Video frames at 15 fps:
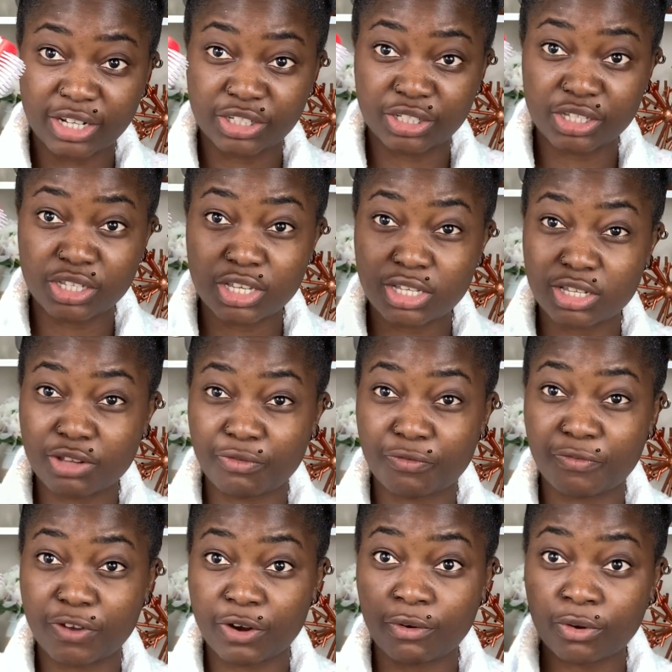This is a
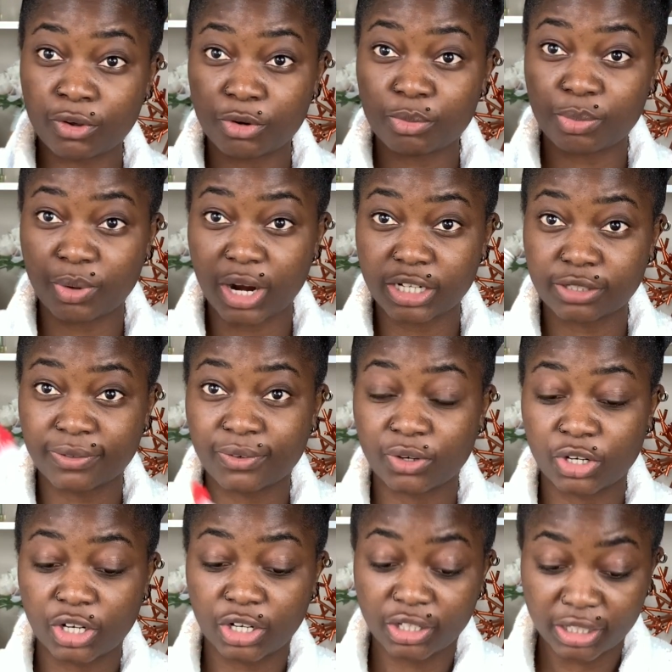very good brush for
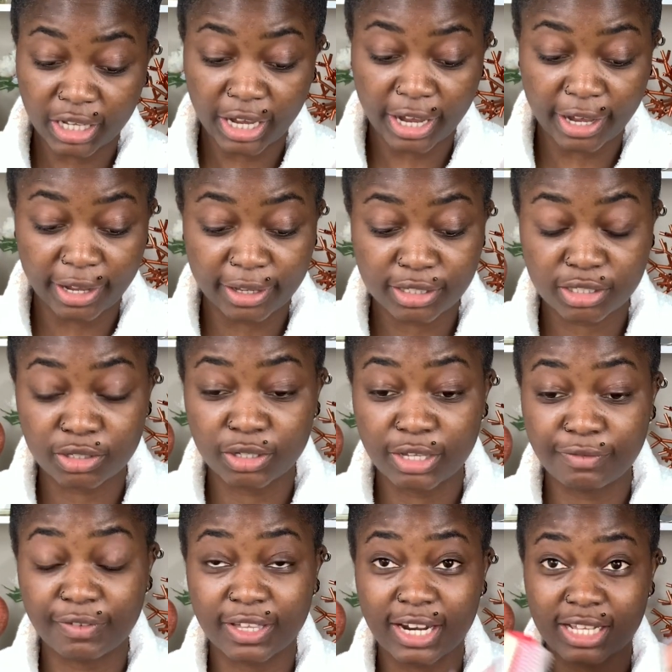curly hair. So
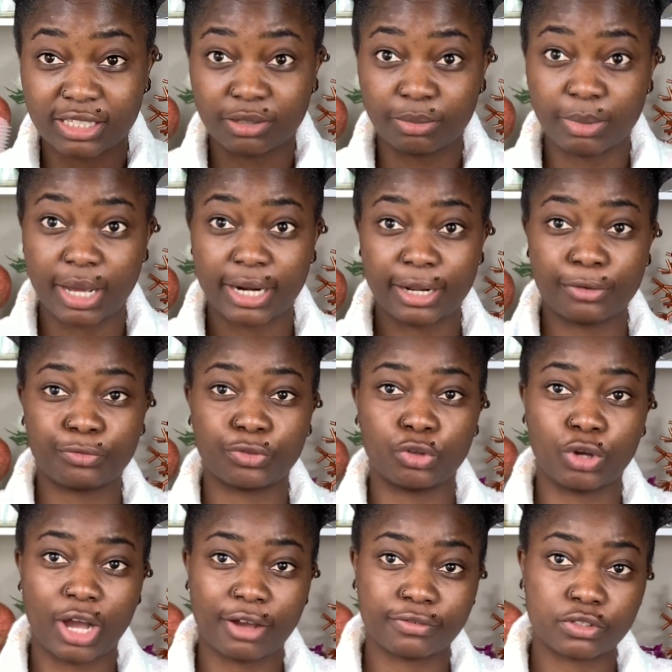it doesn't matter if you
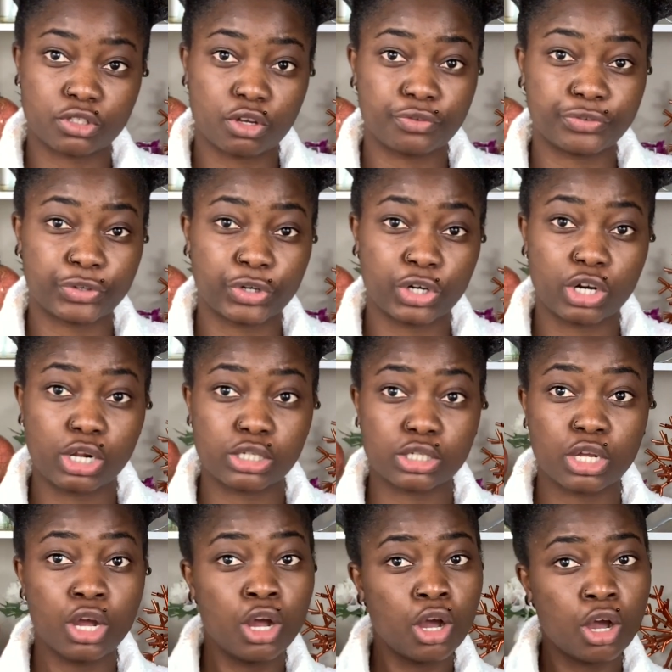have soft curls
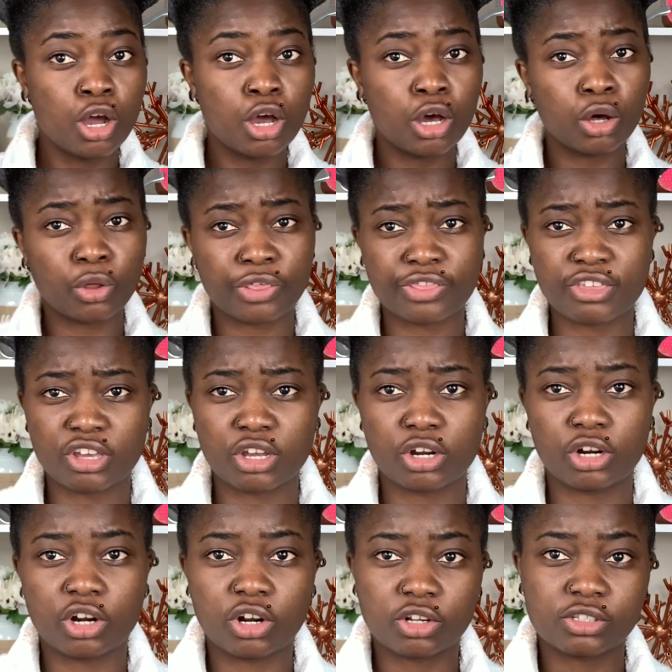or thick
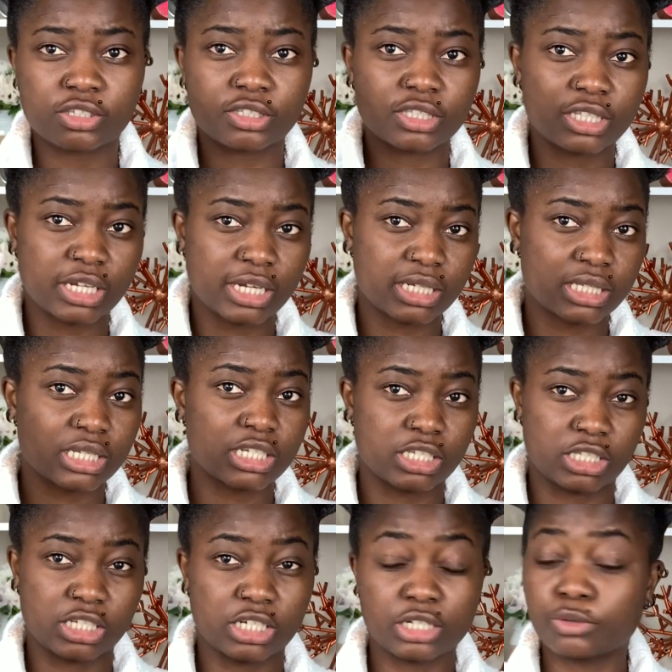curls, this is
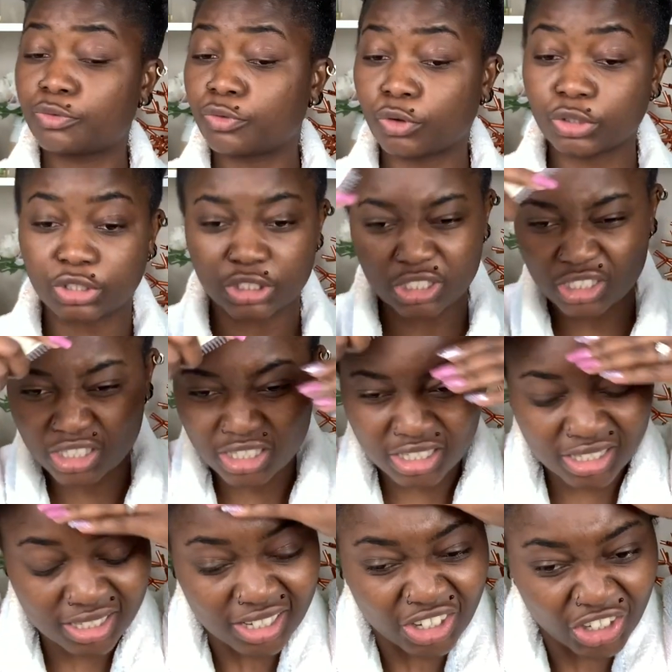good for
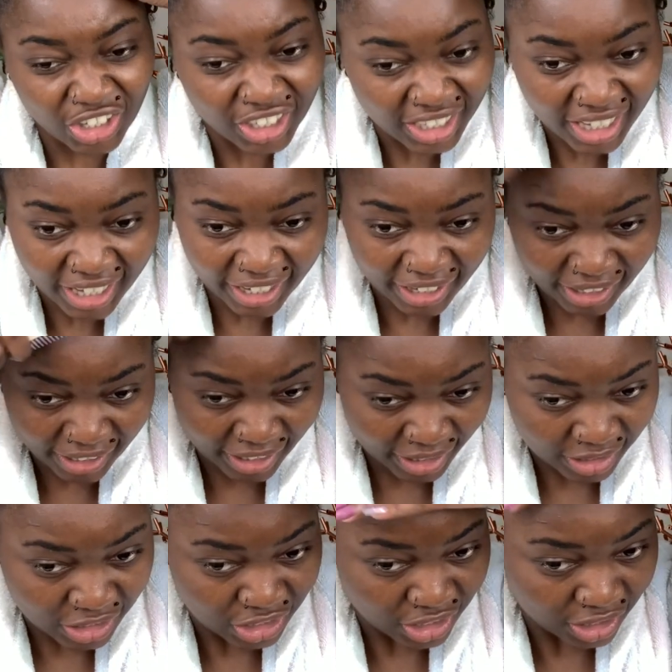just curly hair
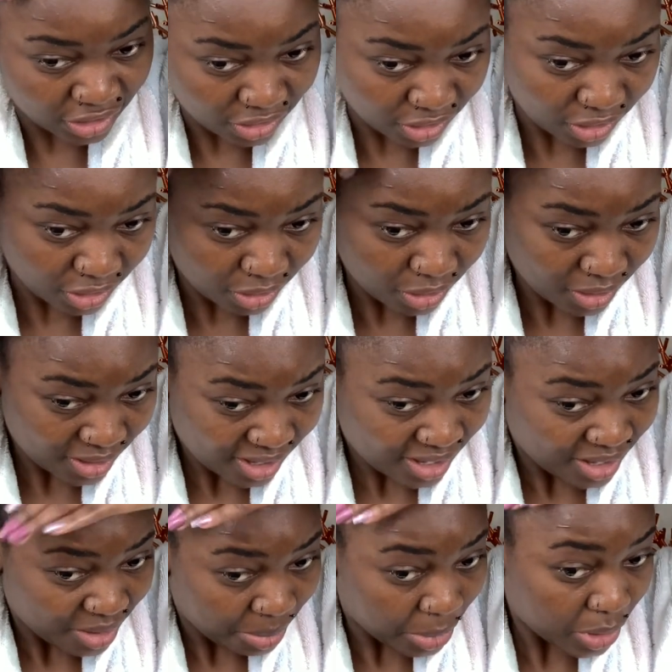in general,
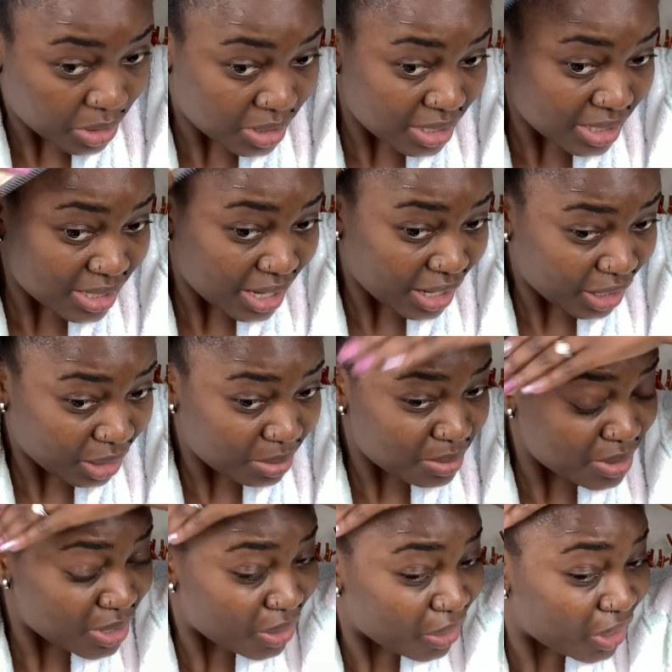because this helps
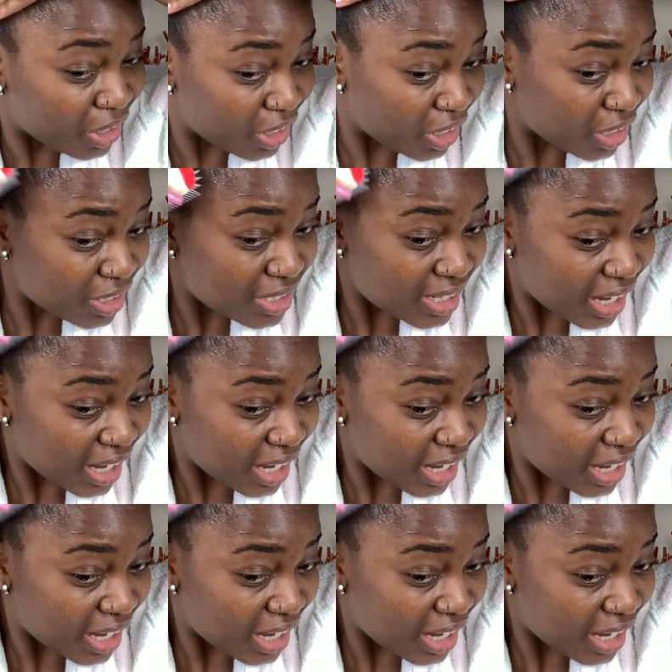your curls.